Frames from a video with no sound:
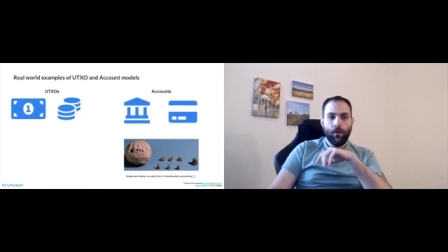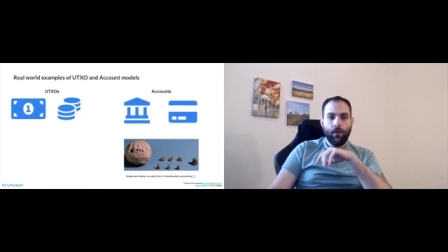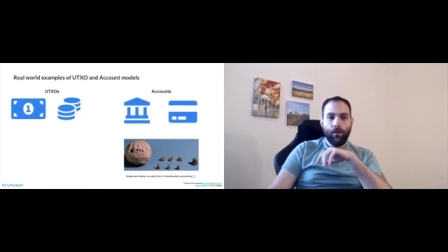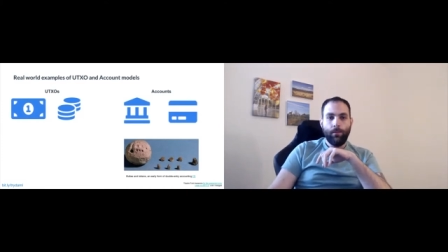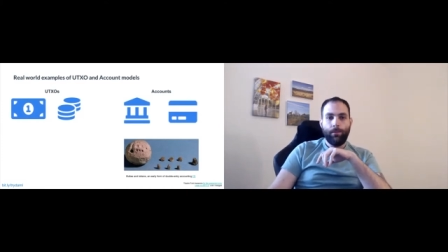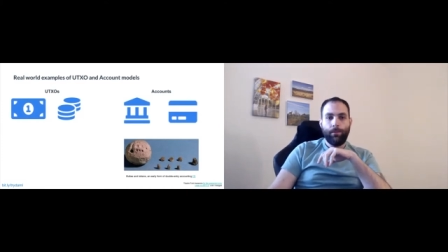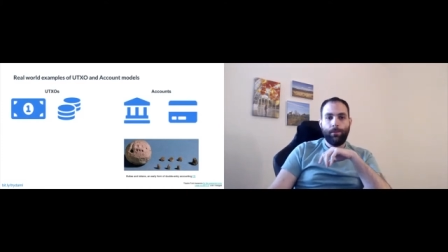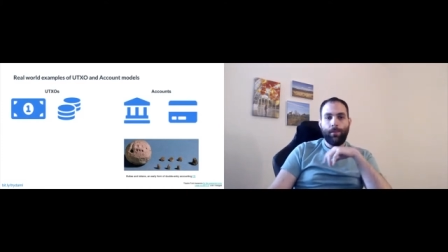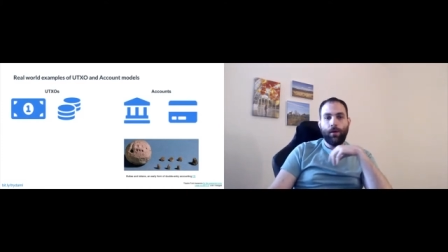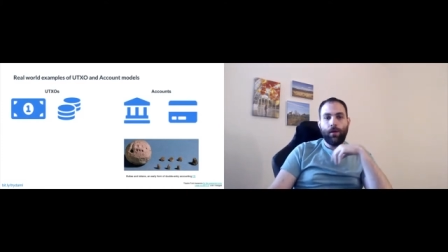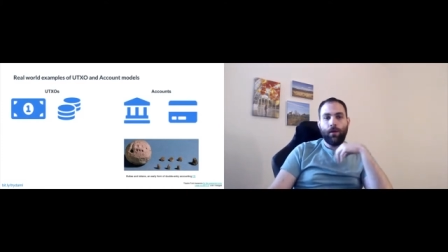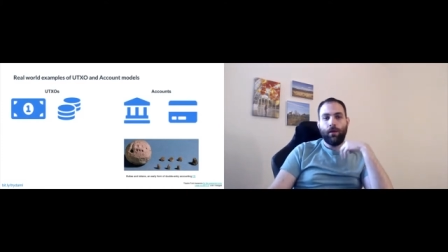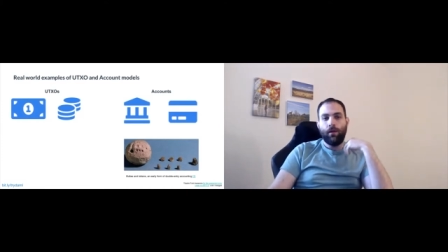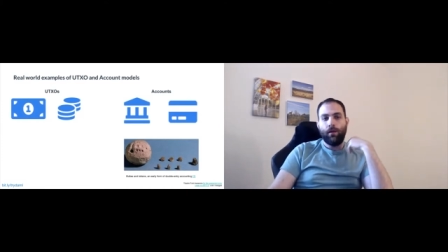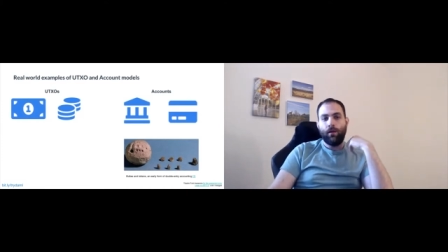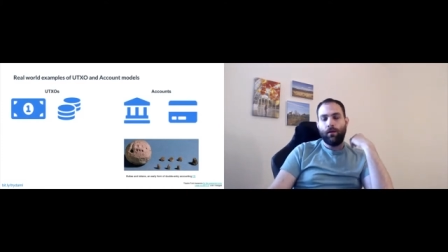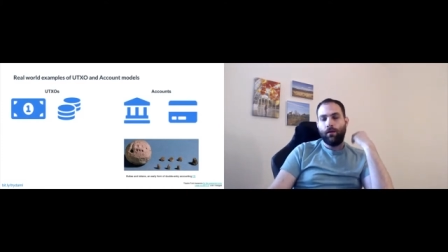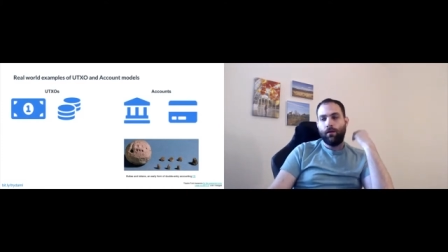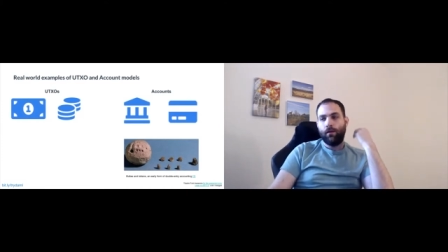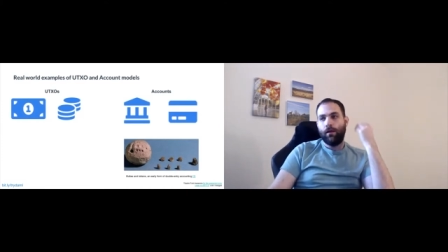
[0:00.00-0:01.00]

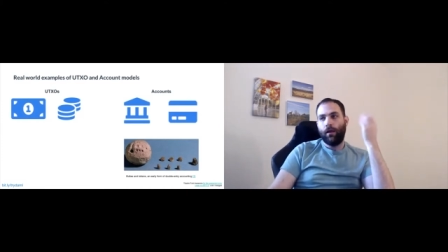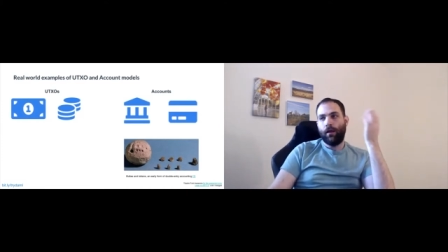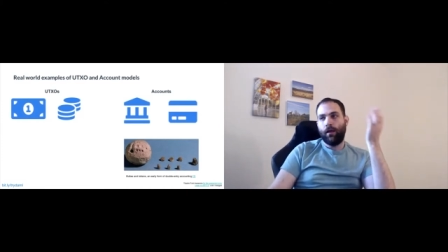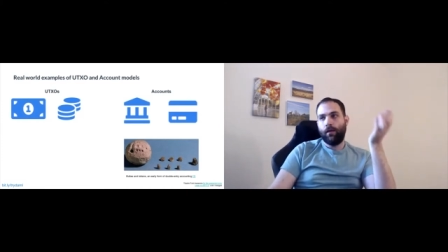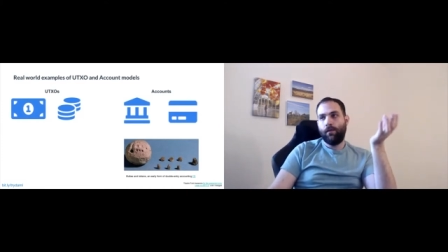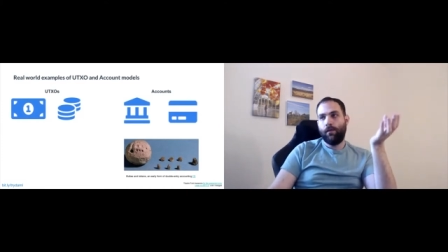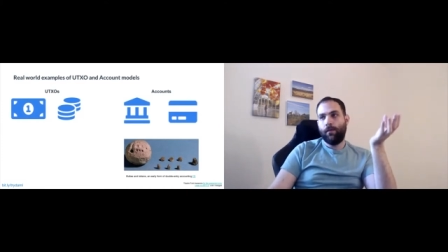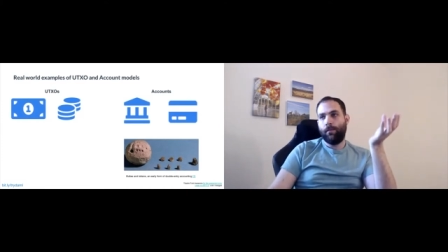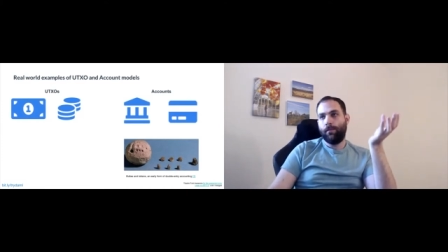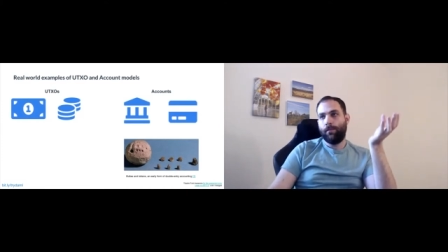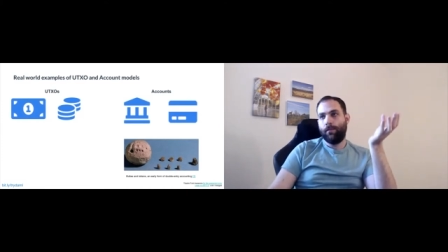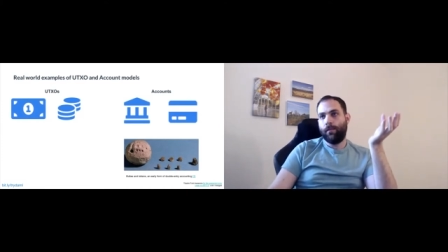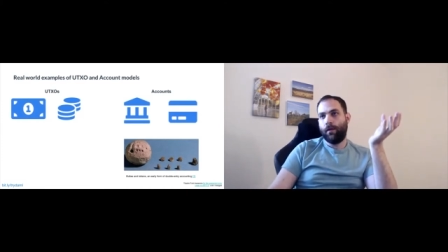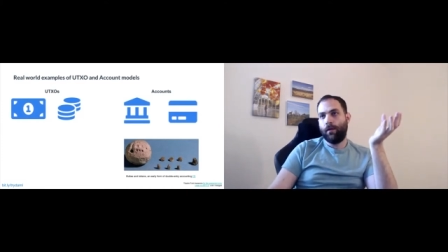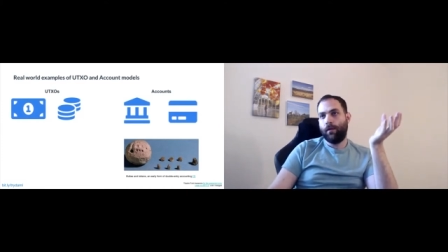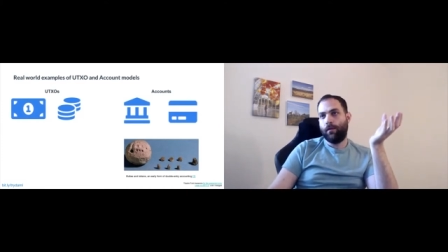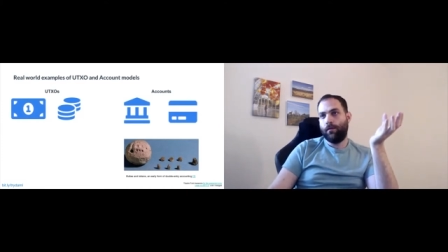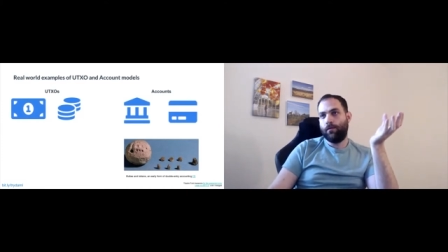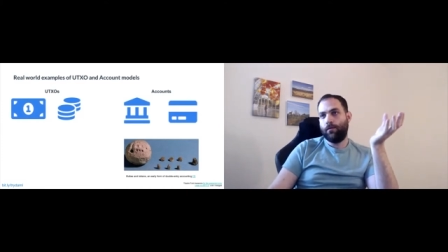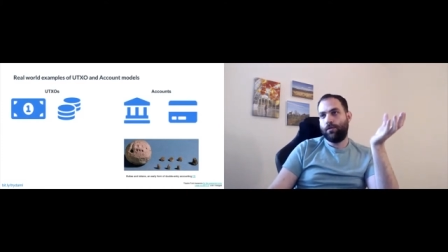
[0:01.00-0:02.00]
But yeah, in the
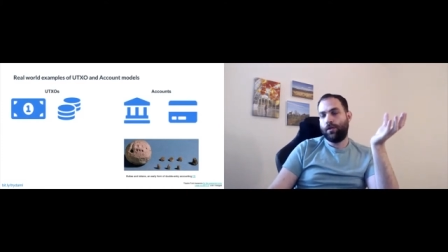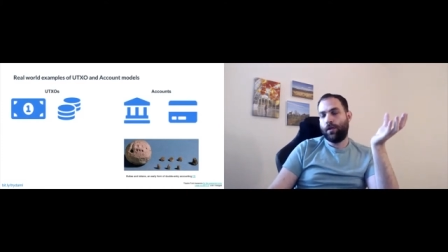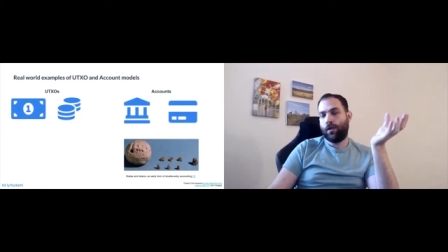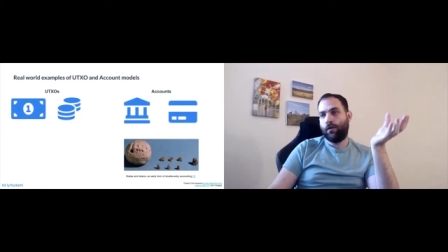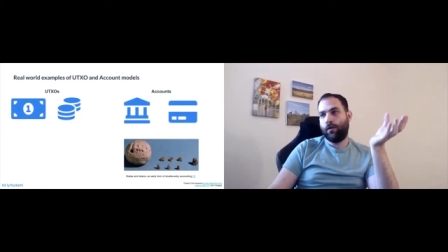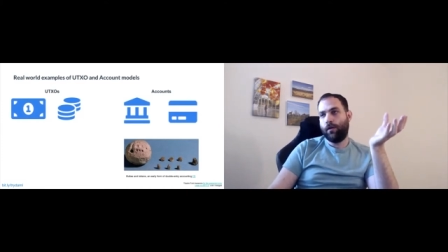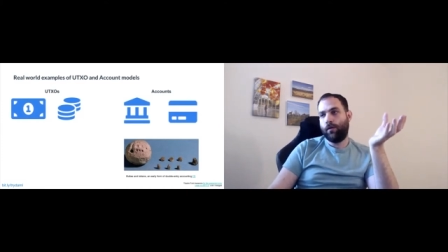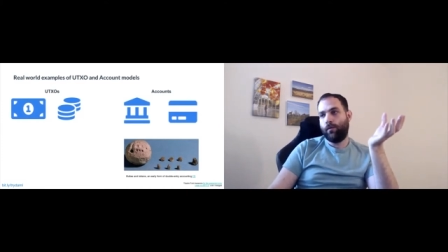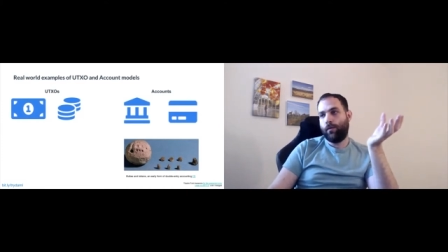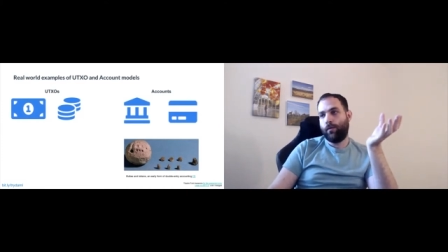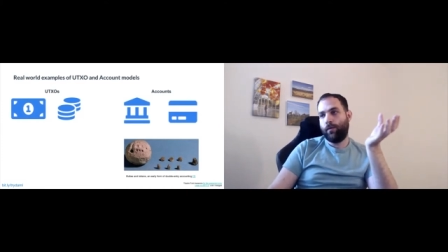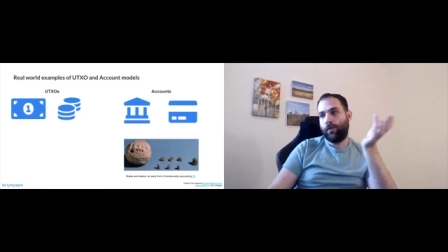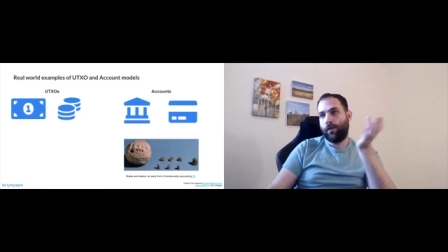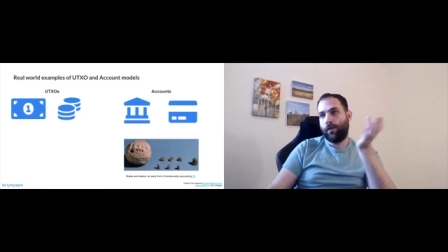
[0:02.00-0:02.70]
generally when we think